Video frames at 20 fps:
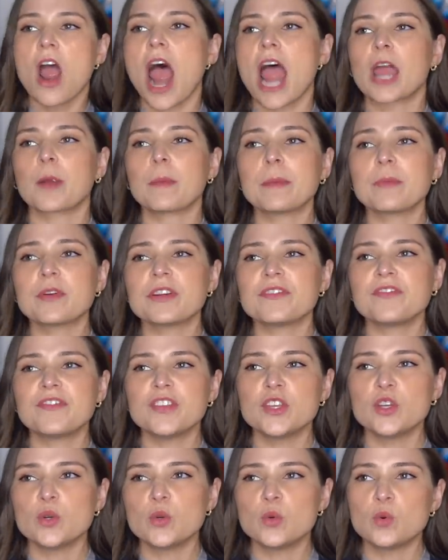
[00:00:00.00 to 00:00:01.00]
I remembered a
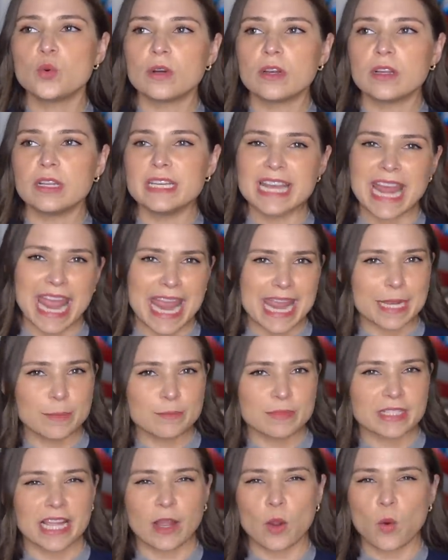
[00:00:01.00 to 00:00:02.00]
few
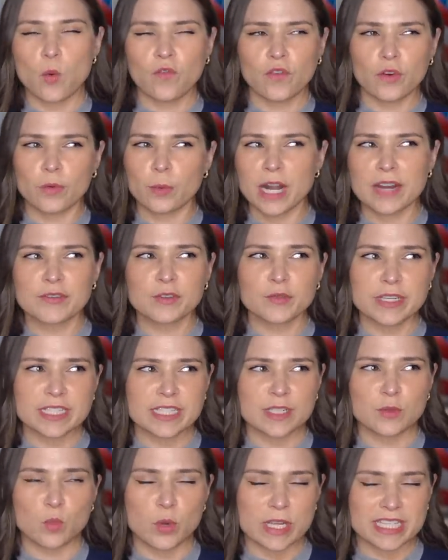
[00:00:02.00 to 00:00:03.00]
names, like for whatever reason,